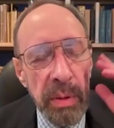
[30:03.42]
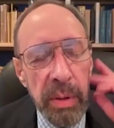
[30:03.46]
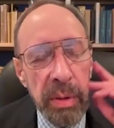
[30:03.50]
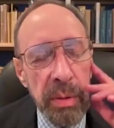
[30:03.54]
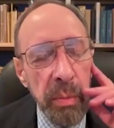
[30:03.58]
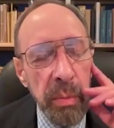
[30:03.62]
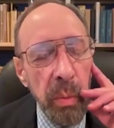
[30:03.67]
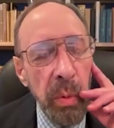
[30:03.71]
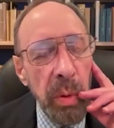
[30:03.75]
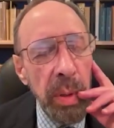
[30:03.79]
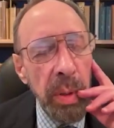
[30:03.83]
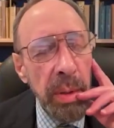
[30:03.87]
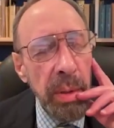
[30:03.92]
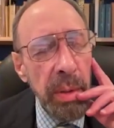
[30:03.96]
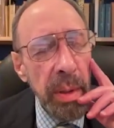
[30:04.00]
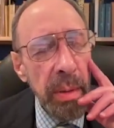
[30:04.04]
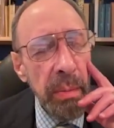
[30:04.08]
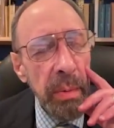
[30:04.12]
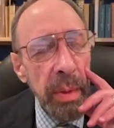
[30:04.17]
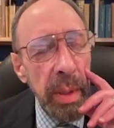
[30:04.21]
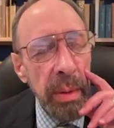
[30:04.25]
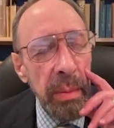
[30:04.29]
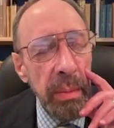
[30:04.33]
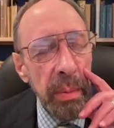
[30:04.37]
just
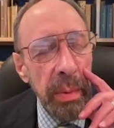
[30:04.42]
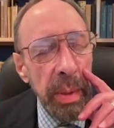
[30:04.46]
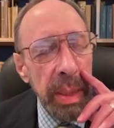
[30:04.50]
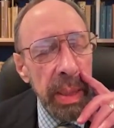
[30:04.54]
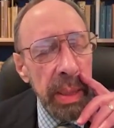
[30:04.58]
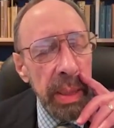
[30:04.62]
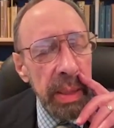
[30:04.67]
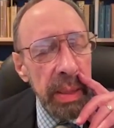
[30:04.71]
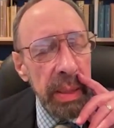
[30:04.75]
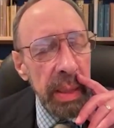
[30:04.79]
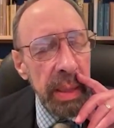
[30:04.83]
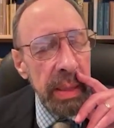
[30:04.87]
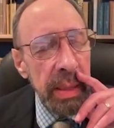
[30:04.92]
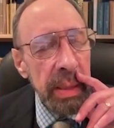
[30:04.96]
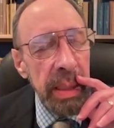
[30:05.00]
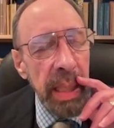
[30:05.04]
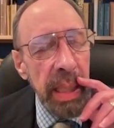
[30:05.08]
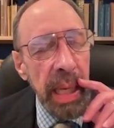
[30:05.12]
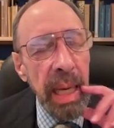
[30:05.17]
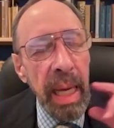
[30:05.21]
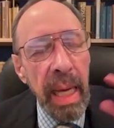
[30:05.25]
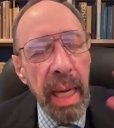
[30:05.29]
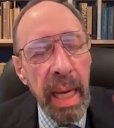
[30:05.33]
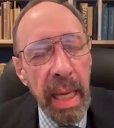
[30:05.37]
wondering what is this?
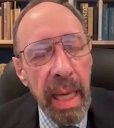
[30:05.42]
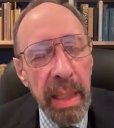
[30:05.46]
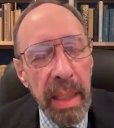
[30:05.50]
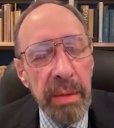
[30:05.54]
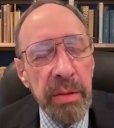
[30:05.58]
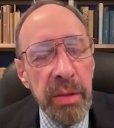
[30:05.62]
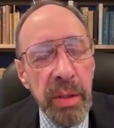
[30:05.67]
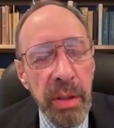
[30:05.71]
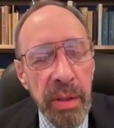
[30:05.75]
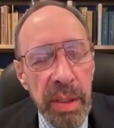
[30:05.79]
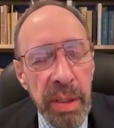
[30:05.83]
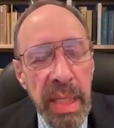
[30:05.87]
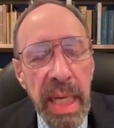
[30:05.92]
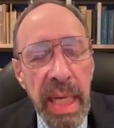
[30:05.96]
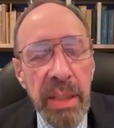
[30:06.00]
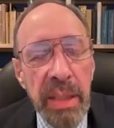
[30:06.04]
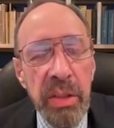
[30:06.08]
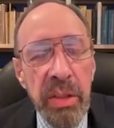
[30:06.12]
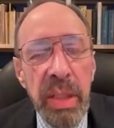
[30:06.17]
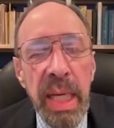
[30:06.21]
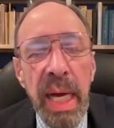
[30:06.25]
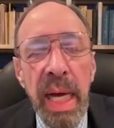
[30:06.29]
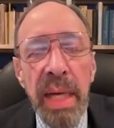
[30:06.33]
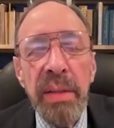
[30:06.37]
And so the
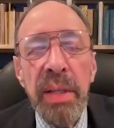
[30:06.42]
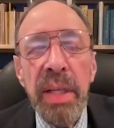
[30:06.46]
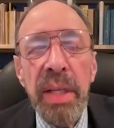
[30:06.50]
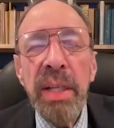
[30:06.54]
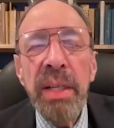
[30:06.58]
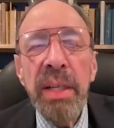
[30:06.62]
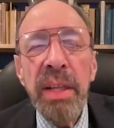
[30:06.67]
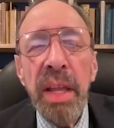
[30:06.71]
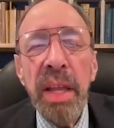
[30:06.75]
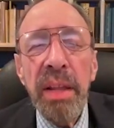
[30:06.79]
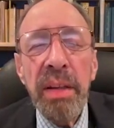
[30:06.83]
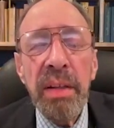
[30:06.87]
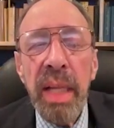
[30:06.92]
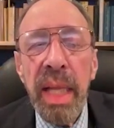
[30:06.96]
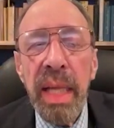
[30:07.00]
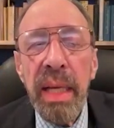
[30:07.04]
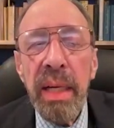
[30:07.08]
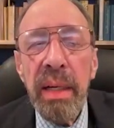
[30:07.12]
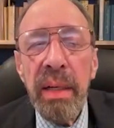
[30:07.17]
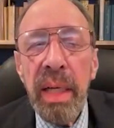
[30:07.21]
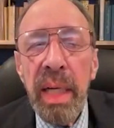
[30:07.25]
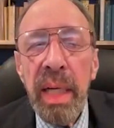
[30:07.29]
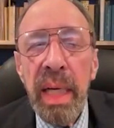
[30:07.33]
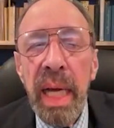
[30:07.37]
next day I did another
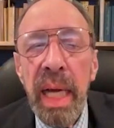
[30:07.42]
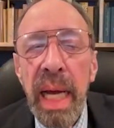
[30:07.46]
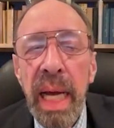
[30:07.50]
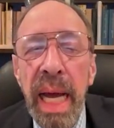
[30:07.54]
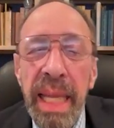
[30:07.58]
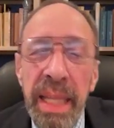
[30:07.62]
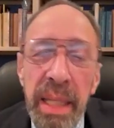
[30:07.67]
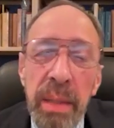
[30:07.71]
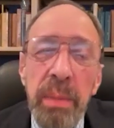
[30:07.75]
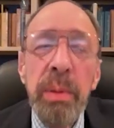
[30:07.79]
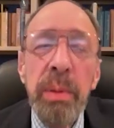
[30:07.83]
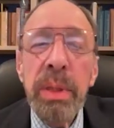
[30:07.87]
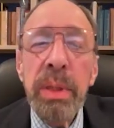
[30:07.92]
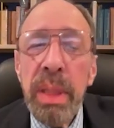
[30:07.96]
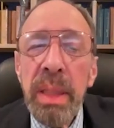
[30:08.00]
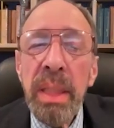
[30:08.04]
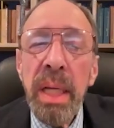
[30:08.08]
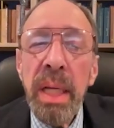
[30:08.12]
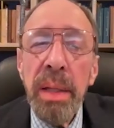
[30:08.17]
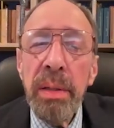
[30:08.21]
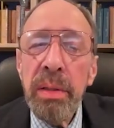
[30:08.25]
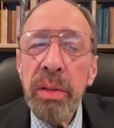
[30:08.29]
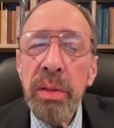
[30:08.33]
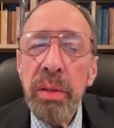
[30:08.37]
letter, and there was
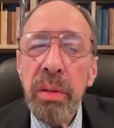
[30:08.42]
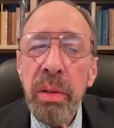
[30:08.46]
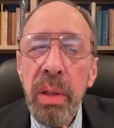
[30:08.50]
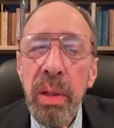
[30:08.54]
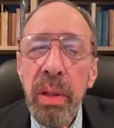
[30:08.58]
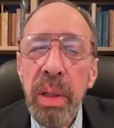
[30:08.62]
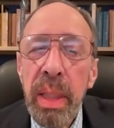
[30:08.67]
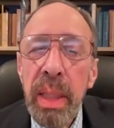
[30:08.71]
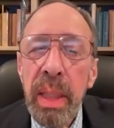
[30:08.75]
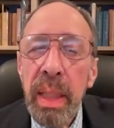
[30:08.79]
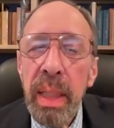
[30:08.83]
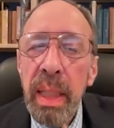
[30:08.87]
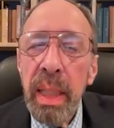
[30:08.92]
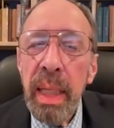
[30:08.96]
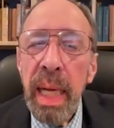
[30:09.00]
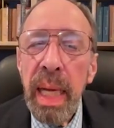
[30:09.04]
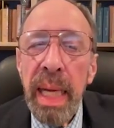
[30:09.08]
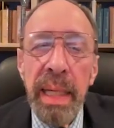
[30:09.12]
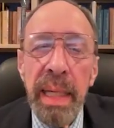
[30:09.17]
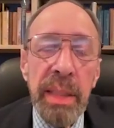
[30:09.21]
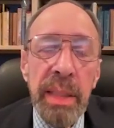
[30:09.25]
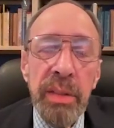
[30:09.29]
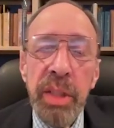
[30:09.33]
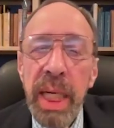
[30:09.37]
another story,
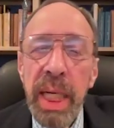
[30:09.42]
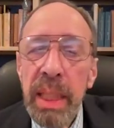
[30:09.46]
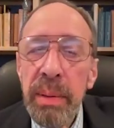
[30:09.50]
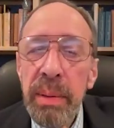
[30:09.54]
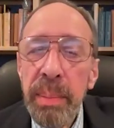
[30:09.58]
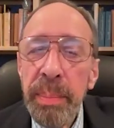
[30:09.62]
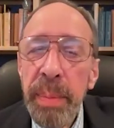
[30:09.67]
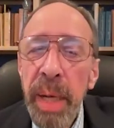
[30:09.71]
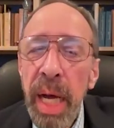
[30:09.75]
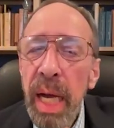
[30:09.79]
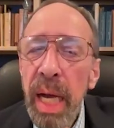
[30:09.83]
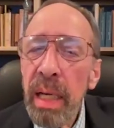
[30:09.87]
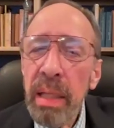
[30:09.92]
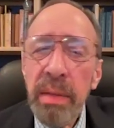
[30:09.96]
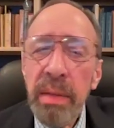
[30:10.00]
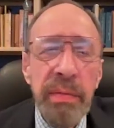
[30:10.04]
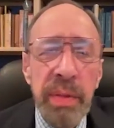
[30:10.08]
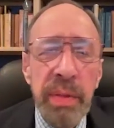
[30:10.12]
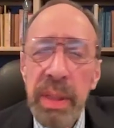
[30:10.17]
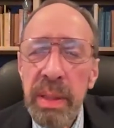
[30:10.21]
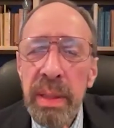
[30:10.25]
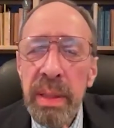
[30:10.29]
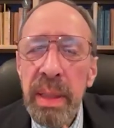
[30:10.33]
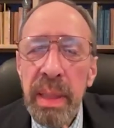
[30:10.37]
and I checked the
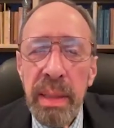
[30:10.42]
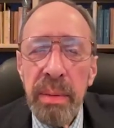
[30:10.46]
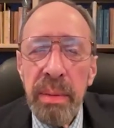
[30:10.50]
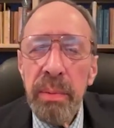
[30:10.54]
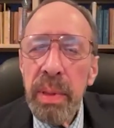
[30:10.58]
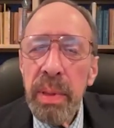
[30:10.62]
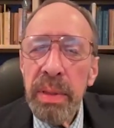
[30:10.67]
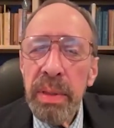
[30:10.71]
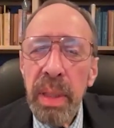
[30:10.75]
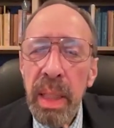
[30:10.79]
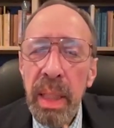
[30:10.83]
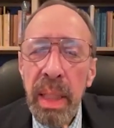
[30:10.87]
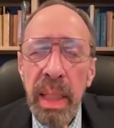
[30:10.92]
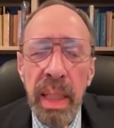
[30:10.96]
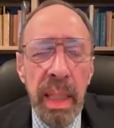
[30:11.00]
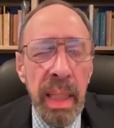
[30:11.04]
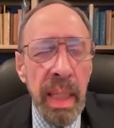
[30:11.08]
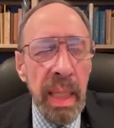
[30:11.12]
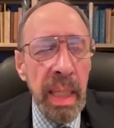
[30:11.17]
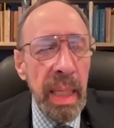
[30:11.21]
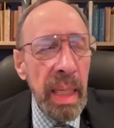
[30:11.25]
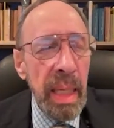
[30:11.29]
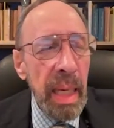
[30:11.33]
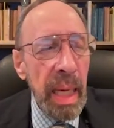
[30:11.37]
biographies, and it wasn't.
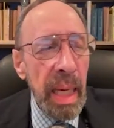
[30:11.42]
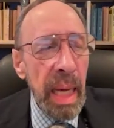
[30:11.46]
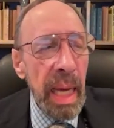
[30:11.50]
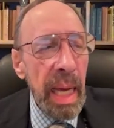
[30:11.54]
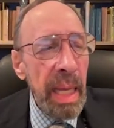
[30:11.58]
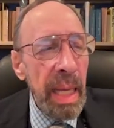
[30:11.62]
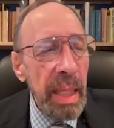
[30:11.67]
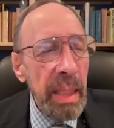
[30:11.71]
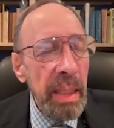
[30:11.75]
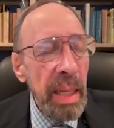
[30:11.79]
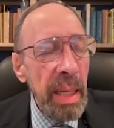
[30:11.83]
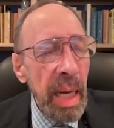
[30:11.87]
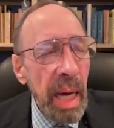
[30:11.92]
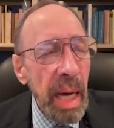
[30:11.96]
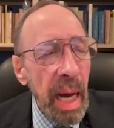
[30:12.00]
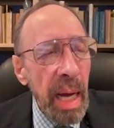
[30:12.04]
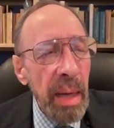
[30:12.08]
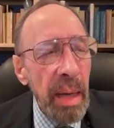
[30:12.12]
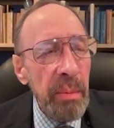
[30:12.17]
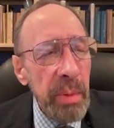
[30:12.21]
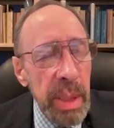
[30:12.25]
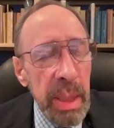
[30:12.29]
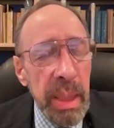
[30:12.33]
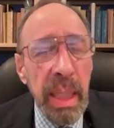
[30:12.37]
And
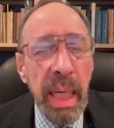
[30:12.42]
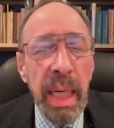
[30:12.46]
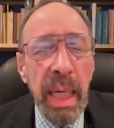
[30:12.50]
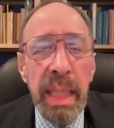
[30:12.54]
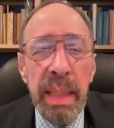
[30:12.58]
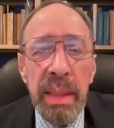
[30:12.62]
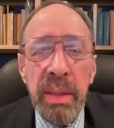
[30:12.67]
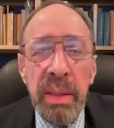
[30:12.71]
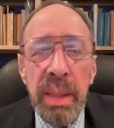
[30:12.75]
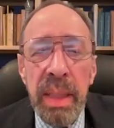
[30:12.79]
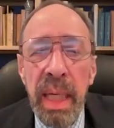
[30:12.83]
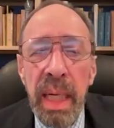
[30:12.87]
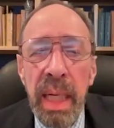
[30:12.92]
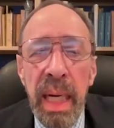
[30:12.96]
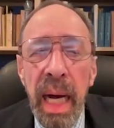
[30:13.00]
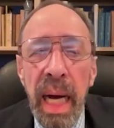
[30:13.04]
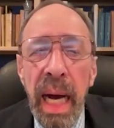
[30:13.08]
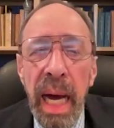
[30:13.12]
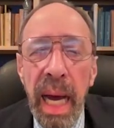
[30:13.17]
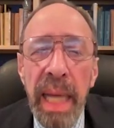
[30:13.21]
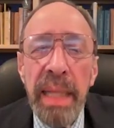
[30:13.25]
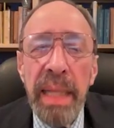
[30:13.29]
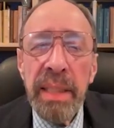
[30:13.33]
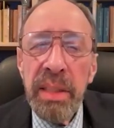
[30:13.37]
I realized
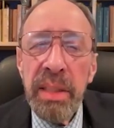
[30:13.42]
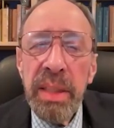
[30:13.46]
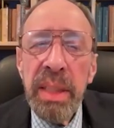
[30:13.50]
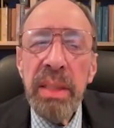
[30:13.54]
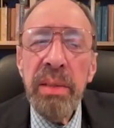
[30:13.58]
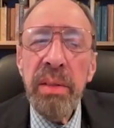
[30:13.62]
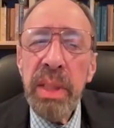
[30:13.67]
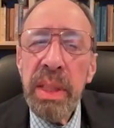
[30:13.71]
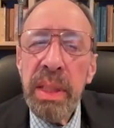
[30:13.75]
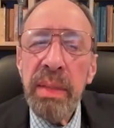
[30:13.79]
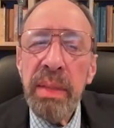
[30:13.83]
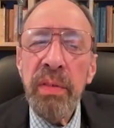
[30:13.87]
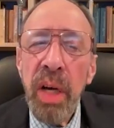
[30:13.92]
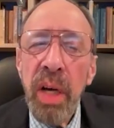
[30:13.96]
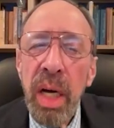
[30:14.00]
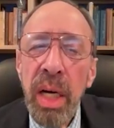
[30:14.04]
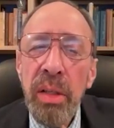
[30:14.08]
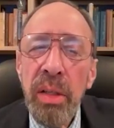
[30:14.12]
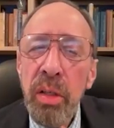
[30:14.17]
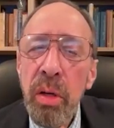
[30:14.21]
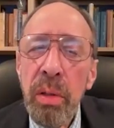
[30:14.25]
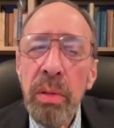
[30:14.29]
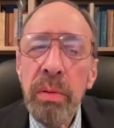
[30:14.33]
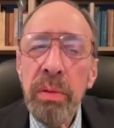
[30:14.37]
I had a series of
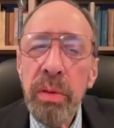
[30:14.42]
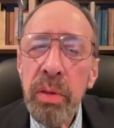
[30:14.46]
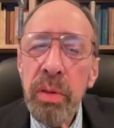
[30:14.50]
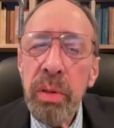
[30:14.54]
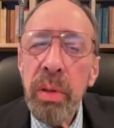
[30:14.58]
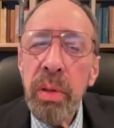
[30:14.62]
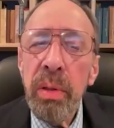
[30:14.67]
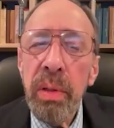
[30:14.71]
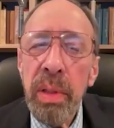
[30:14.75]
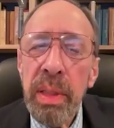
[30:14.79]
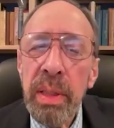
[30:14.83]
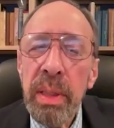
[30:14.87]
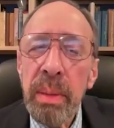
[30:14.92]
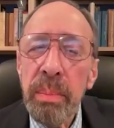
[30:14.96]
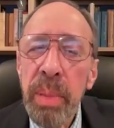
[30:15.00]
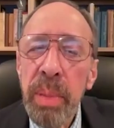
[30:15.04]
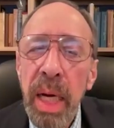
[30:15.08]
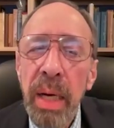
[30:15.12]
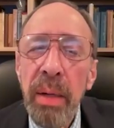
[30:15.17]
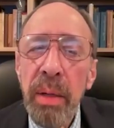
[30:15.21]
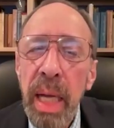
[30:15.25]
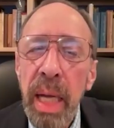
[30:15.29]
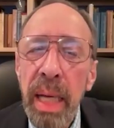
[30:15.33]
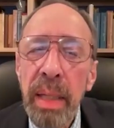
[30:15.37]
unknown stories
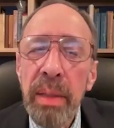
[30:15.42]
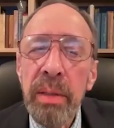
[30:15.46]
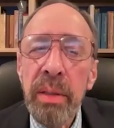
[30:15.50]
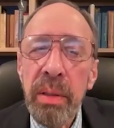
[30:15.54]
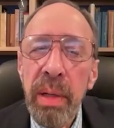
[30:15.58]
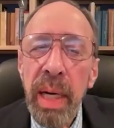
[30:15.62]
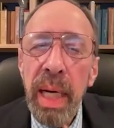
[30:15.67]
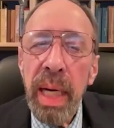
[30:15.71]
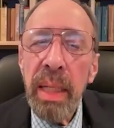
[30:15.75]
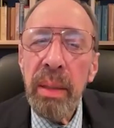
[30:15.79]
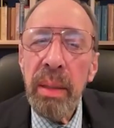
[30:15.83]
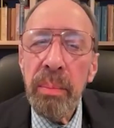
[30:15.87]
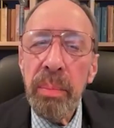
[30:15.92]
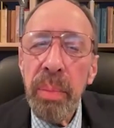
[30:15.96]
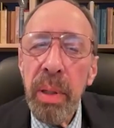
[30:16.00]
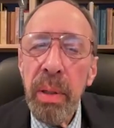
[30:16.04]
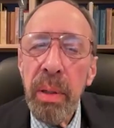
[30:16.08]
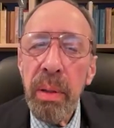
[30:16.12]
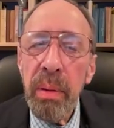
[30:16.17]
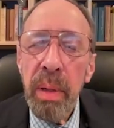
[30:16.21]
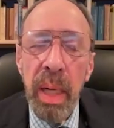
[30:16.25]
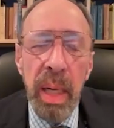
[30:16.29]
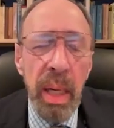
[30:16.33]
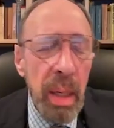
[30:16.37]
about Edgar Allan
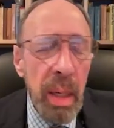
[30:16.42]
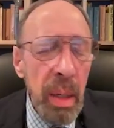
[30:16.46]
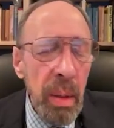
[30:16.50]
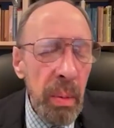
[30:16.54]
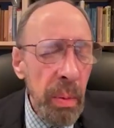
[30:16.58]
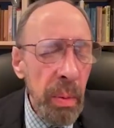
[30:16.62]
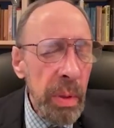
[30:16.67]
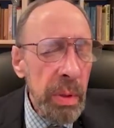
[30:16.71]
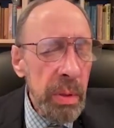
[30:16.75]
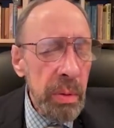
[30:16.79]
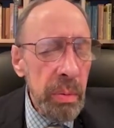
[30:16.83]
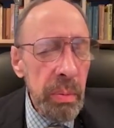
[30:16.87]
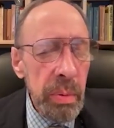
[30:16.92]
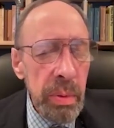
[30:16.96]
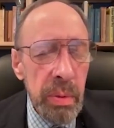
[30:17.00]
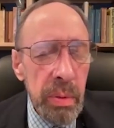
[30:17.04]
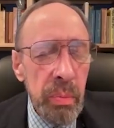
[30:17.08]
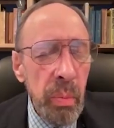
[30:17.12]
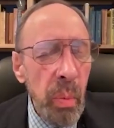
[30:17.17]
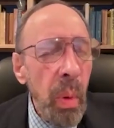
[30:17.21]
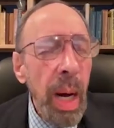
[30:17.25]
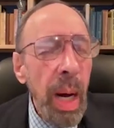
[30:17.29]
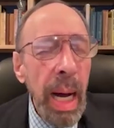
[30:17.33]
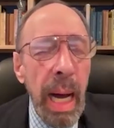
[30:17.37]
Poe, which
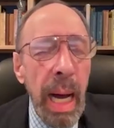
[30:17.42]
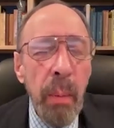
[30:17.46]
was